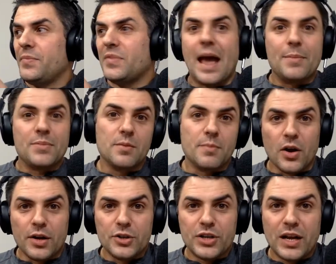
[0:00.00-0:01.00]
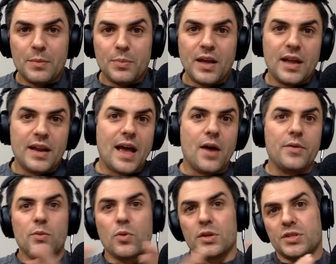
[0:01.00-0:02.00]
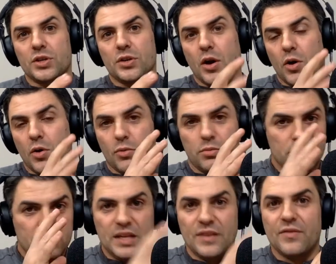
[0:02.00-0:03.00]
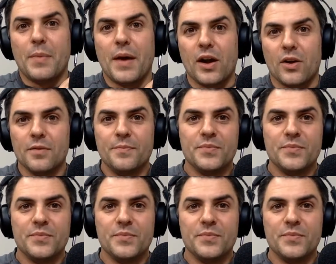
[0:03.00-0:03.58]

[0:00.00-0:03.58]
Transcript: Captain America shape, and now he wants to go even better.